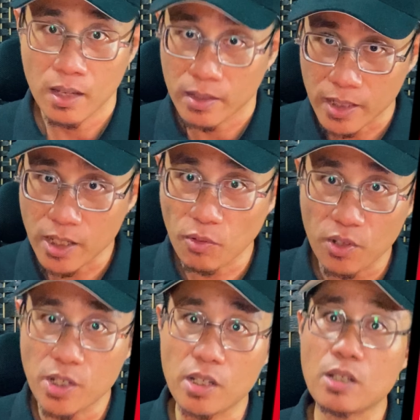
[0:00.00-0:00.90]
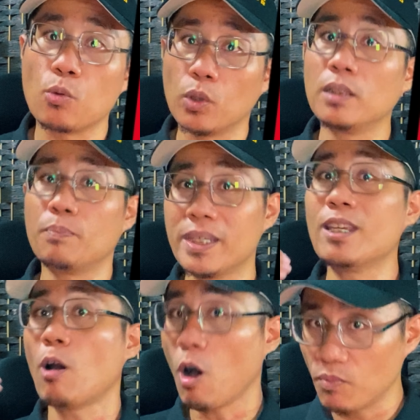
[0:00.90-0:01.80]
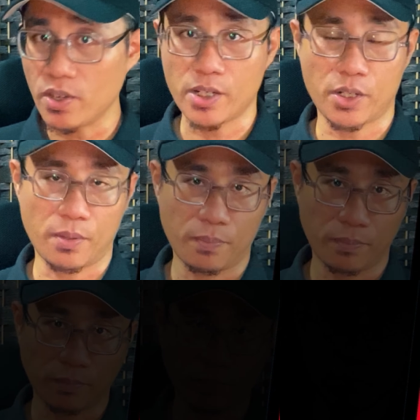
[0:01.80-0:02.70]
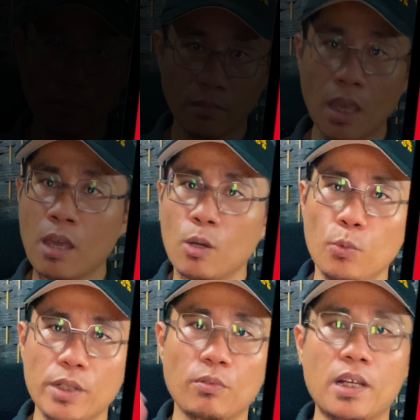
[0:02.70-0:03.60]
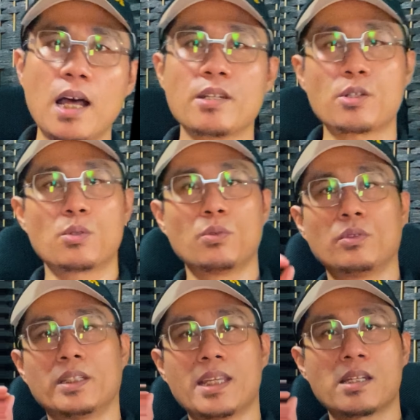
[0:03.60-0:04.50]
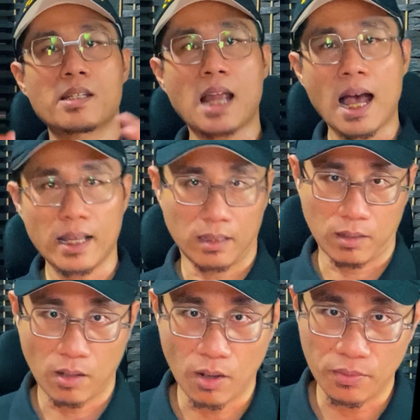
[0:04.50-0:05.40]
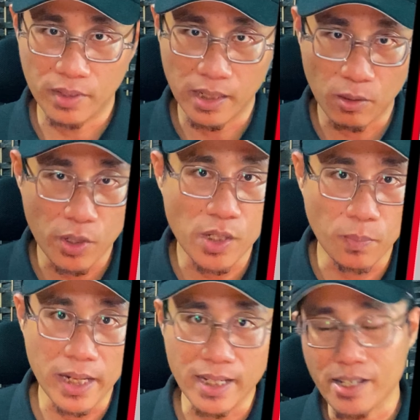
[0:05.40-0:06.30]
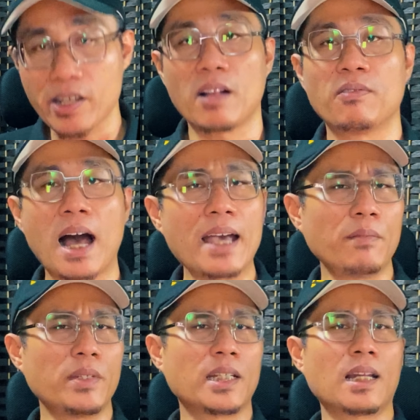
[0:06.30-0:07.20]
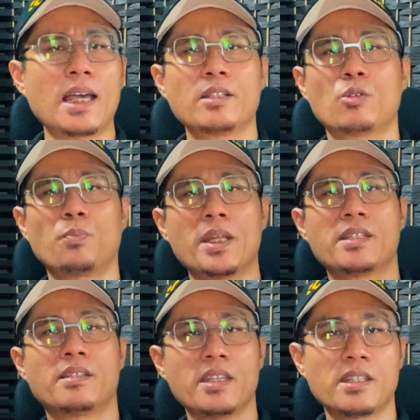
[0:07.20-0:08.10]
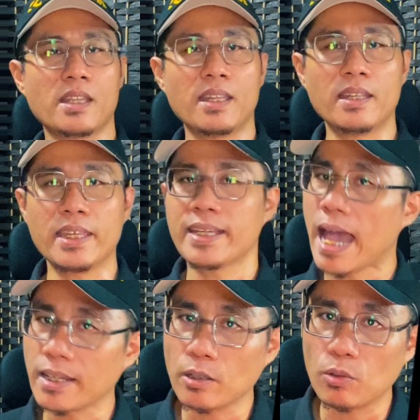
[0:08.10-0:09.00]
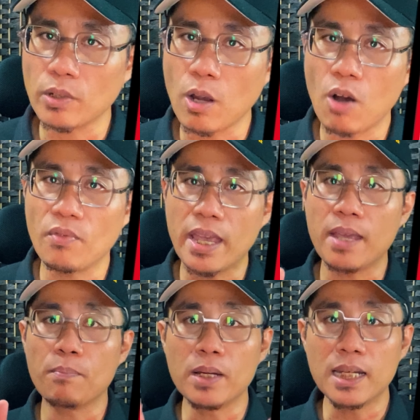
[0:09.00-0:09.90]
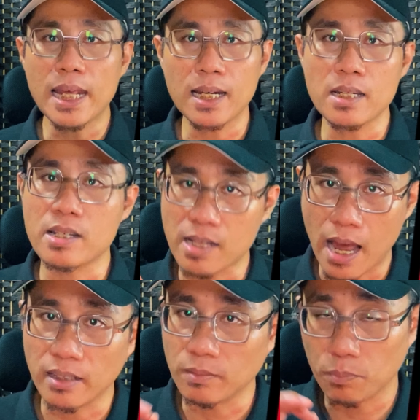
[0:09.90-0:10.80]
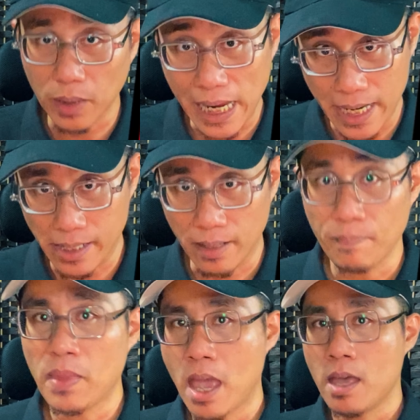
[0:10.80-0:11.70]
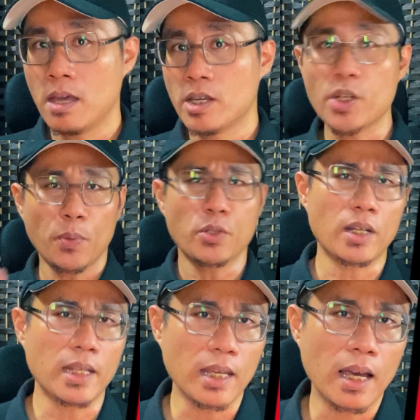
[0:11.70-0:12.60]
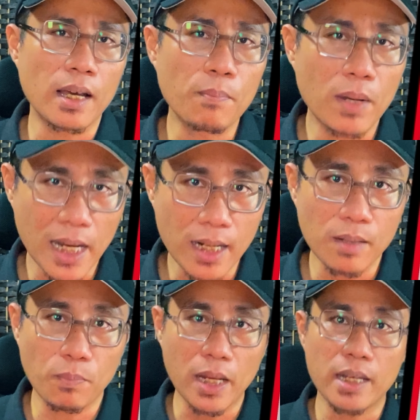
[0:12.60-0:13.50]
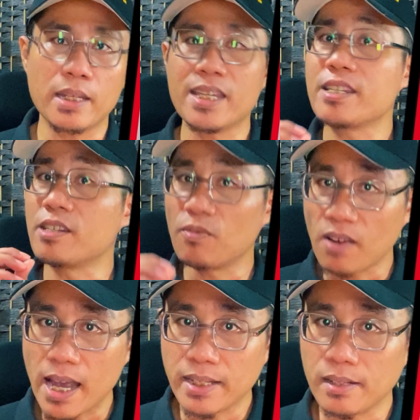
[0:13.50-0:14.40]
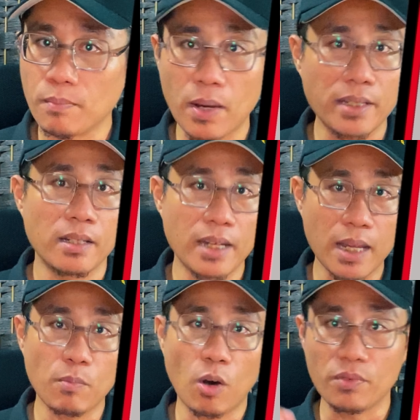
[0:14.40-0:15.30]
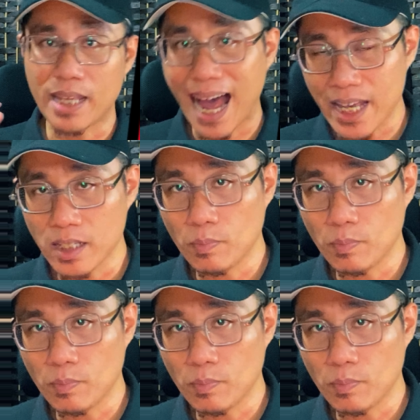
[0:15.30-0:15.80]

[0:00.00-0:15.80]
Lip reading: The differences will be obvious. With regards to the style of the keris blade itself, I am inclined to place this in the category of a Malay style blade. Supposedly, a Malay blade is defined by the name of the iron